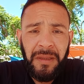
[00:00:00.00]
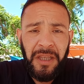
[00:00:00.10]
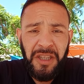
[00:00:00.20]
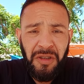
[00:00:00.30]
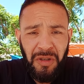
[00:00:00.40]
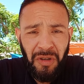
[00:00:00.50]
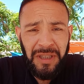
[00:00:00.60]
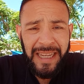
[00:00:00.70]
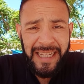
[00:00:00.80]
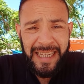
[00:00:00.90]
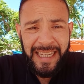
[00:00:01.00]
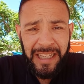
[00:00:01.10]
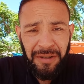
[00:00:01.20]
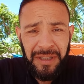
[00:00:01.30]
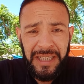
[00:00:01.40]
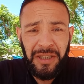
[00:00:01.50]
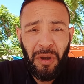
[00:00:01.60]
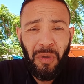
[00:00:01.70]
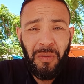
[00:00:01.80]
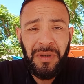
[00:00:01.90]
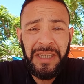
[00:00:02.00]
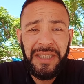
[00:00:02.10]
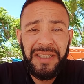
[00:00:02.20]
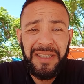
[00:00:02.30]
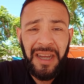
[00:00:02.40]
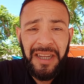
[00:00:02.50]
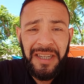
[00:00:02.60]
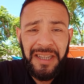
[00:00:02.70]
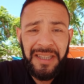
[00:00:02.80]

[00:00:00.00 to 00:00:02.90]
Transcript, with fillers: Did you know that he killed his only son